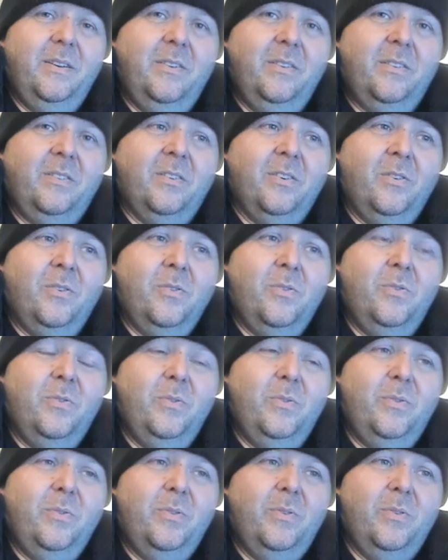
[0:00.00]
So
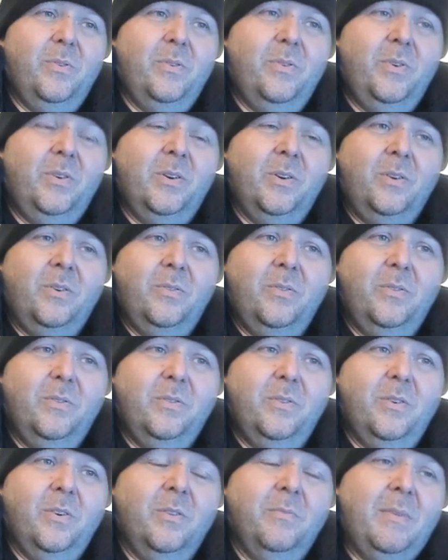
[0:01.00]
you know,
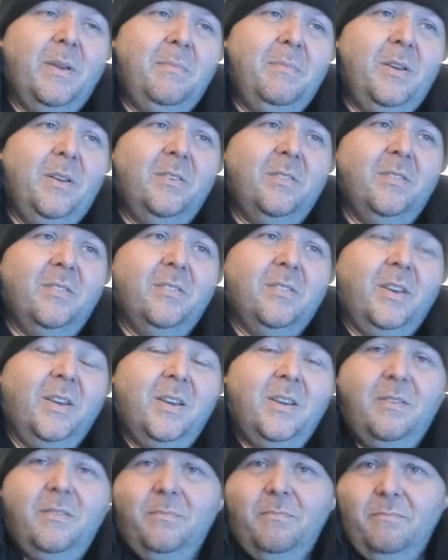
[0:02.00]
or maybe it's just
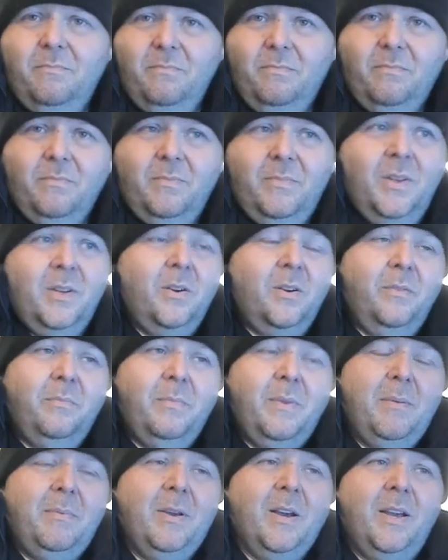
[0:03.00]
like, you know,
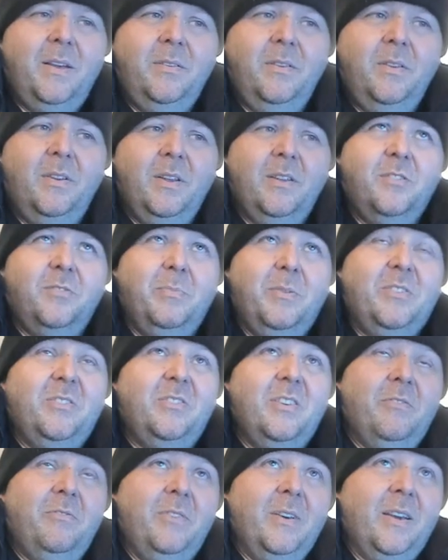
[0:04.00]
maybe I that
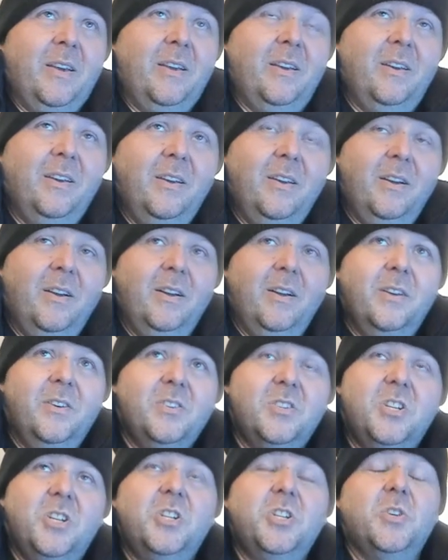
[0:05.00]
specific
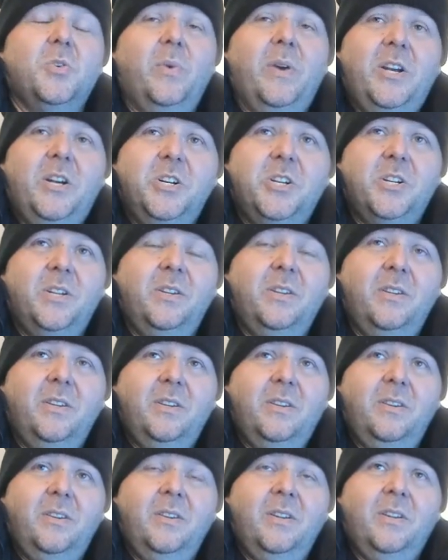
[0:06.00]
situation
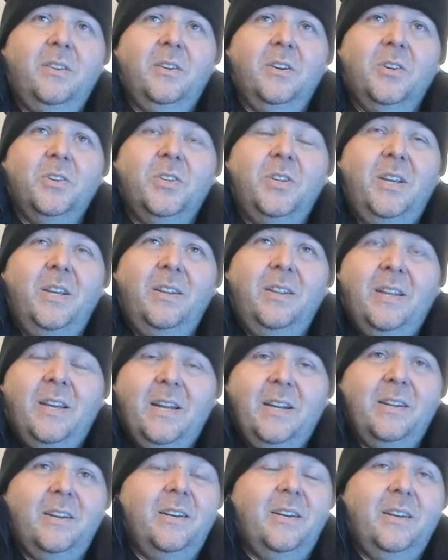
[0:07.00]
that they're in
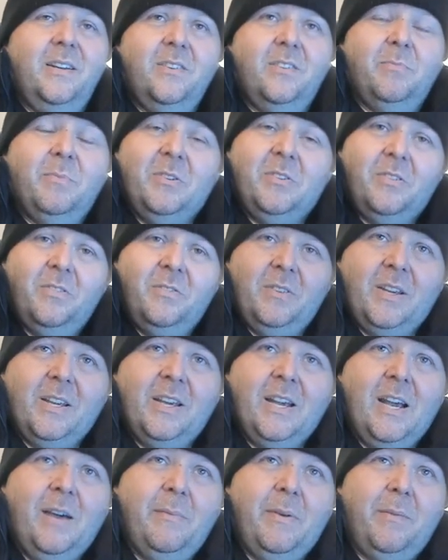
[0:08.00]
that specific
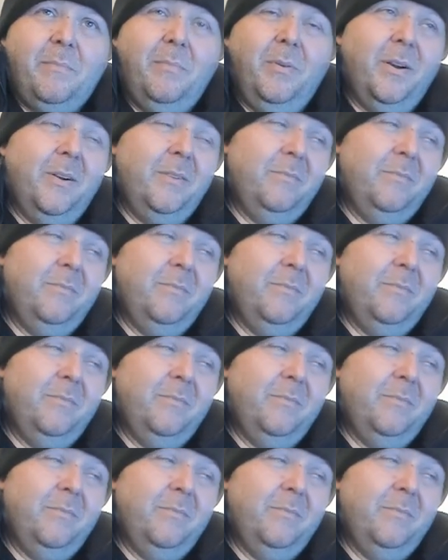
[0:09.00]
comic book.